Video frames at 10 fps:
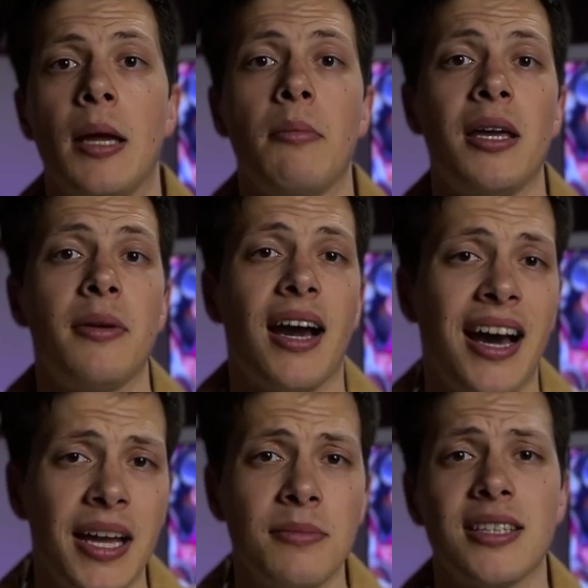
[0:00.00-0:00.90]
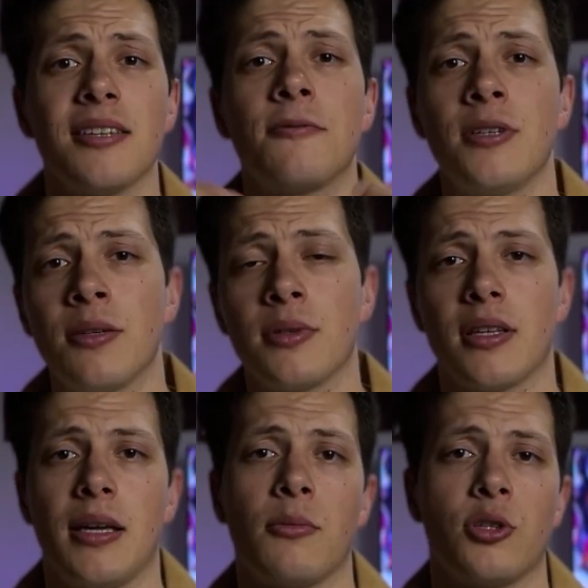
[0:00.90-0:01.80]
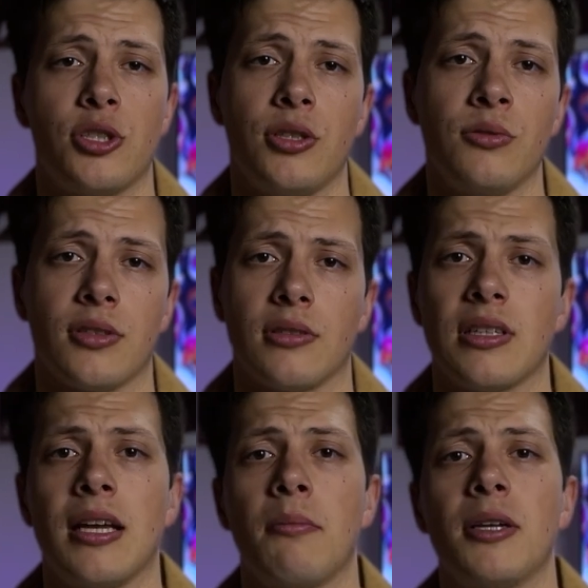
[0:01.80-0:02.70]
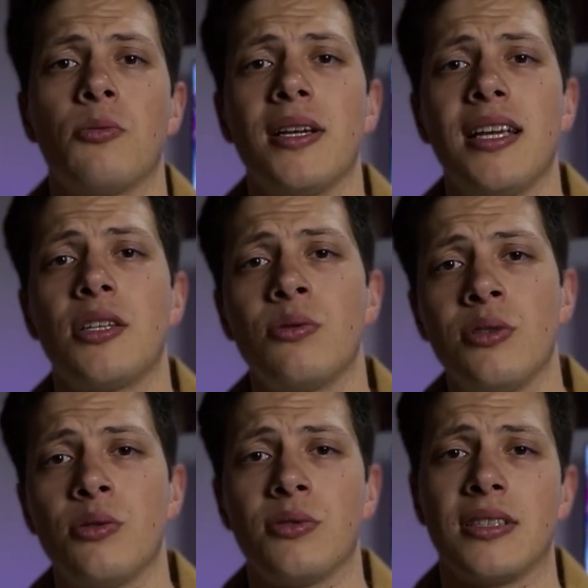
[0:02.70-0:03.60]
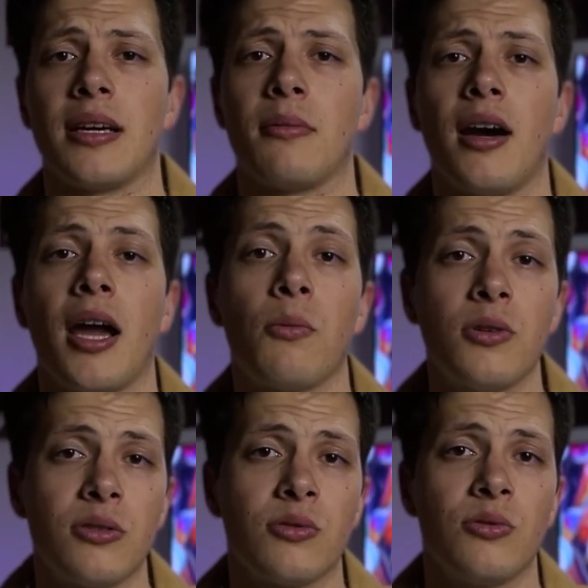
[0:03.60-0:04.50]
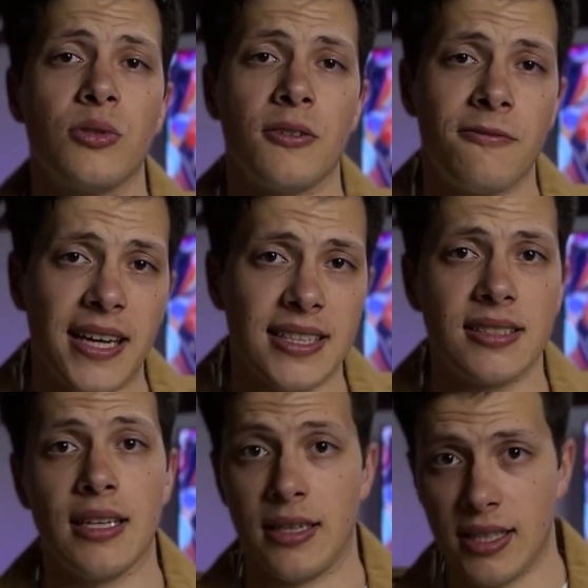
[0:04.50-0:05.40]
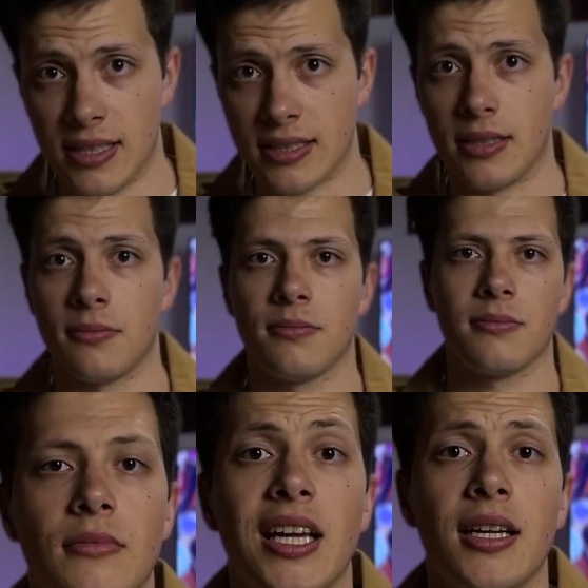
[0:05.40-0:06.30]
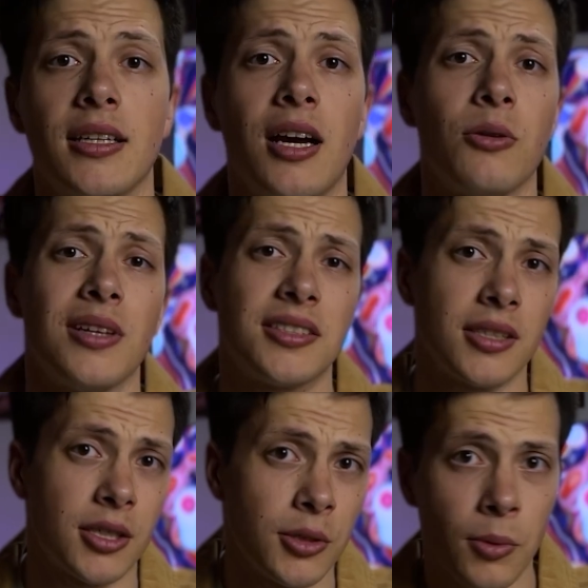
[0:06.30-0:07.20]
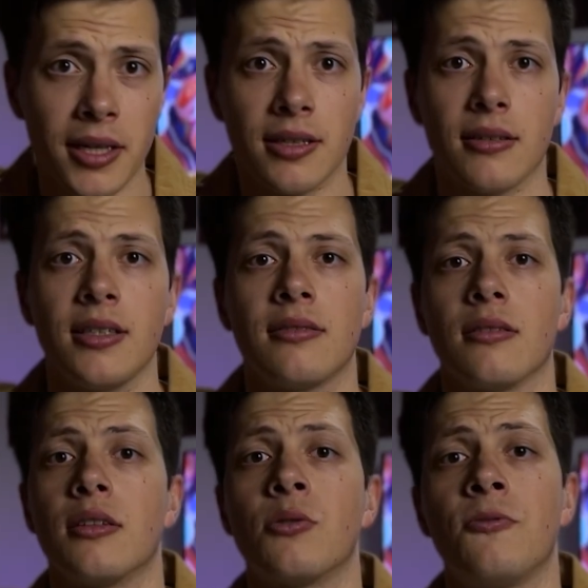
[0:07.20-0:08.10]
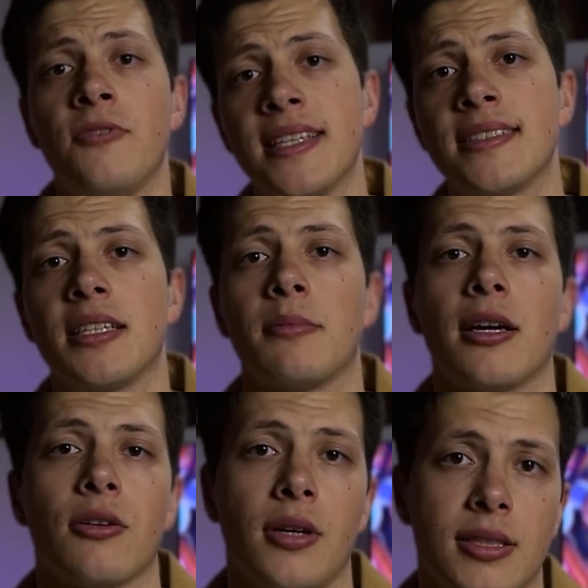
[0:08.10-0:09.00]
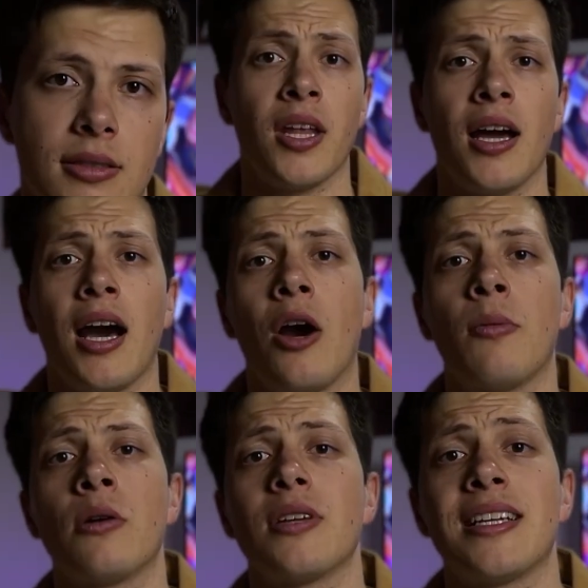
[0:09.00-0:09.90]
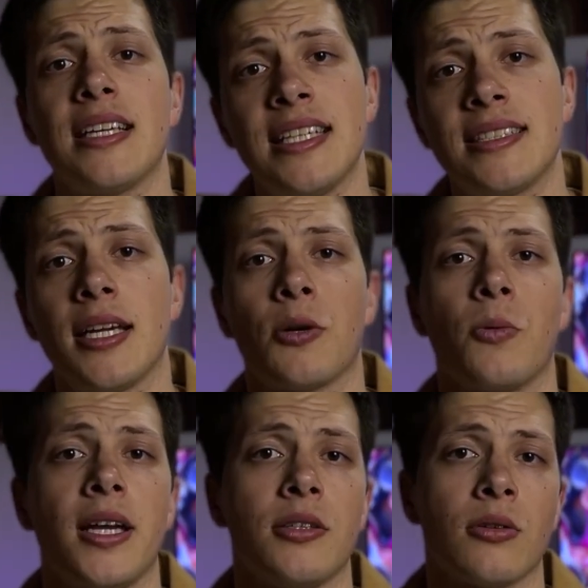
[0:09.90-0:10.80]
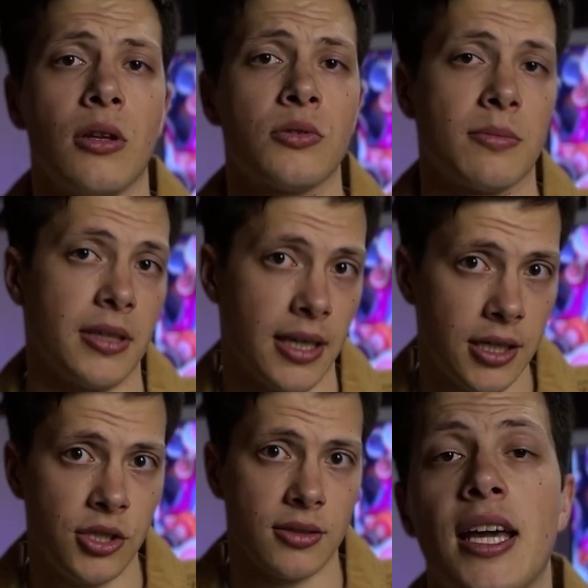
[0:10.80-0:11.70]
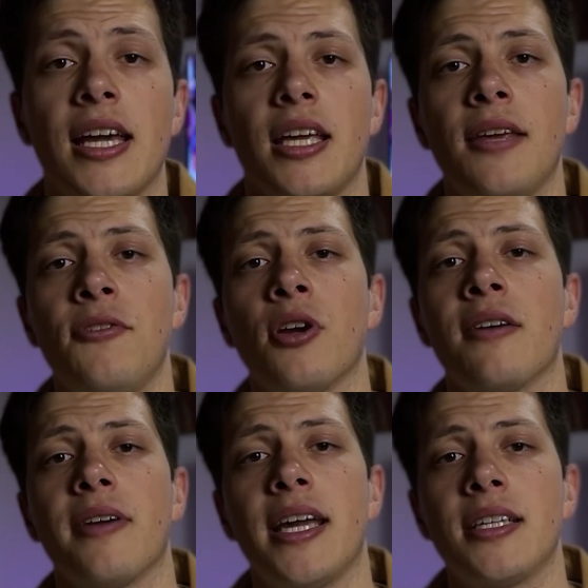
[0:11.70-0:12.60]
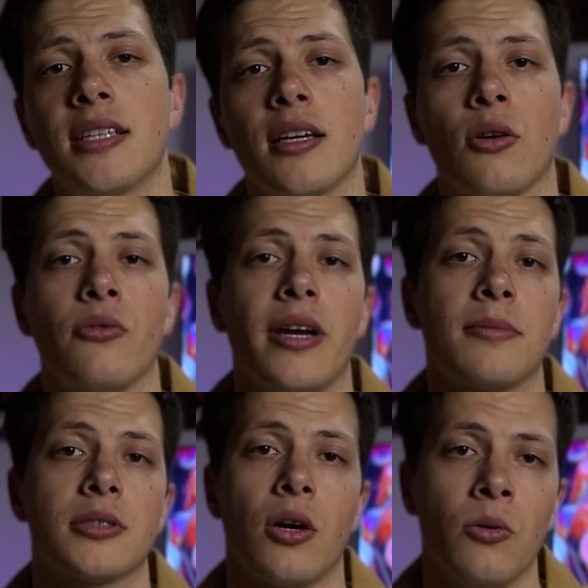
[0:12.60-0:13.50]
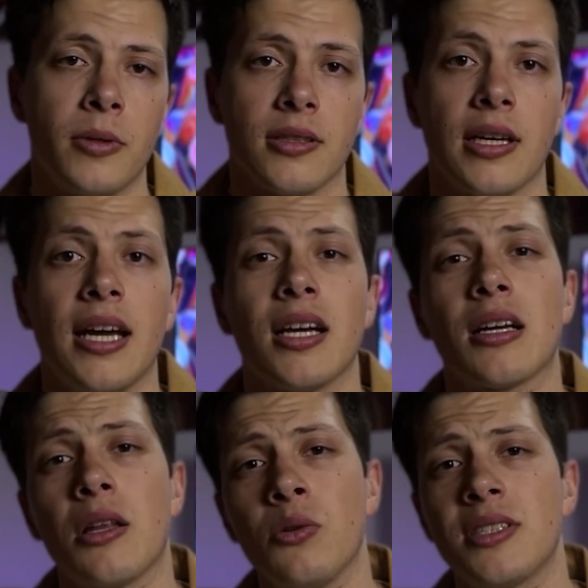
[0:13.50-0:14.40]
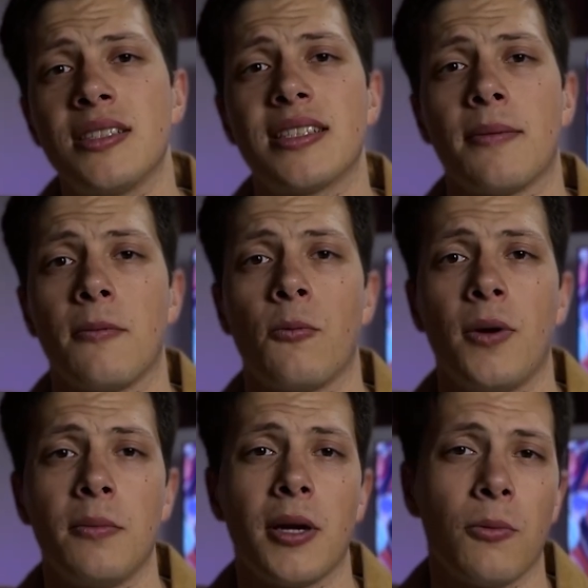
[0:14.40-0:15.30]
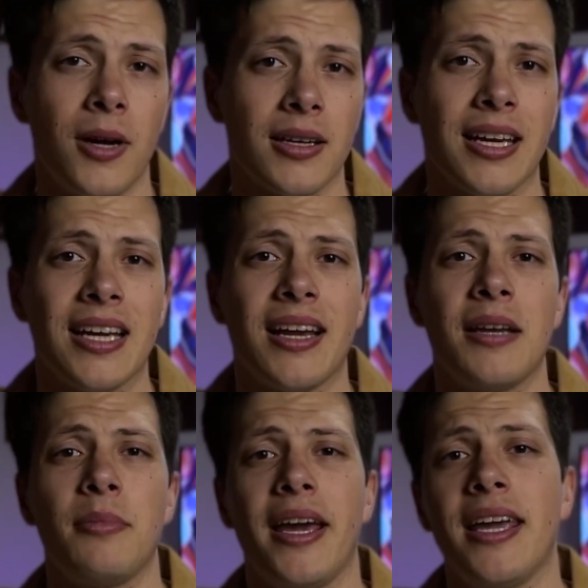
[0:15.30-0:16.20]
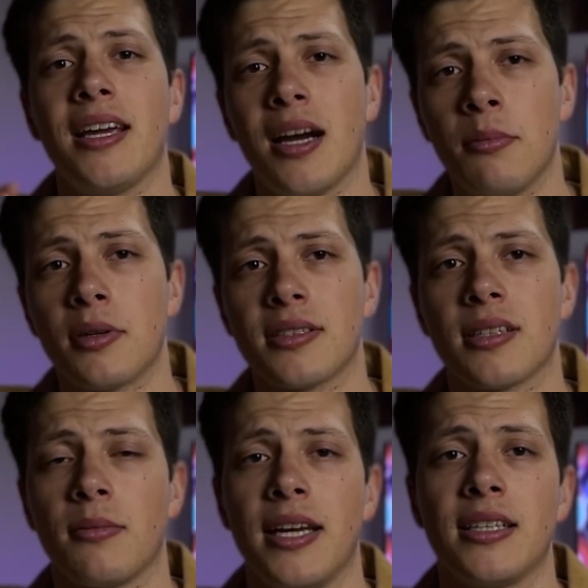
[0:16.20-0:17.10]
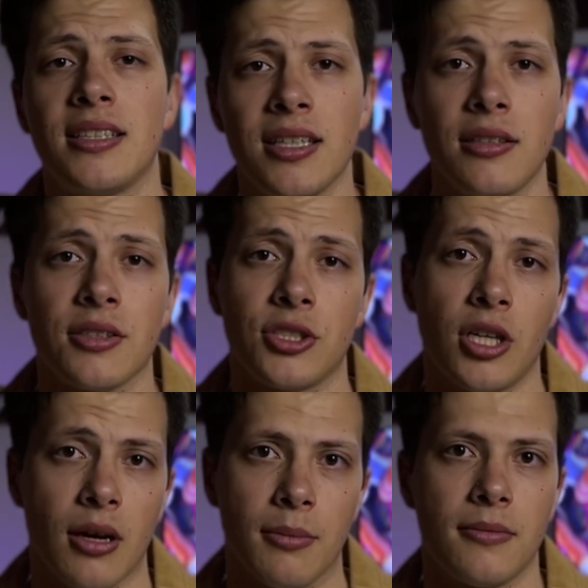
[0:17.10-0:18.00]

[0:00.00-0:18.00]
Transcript: Maybe I am not a frequent emoji user, but when I do use them, I want to do it fast and easy. Now let's rewind a little to fixing macOS. How about an easier way to close applications? If you have a ton of apps opened, closing them one by one can be a cumbersome and tedious job.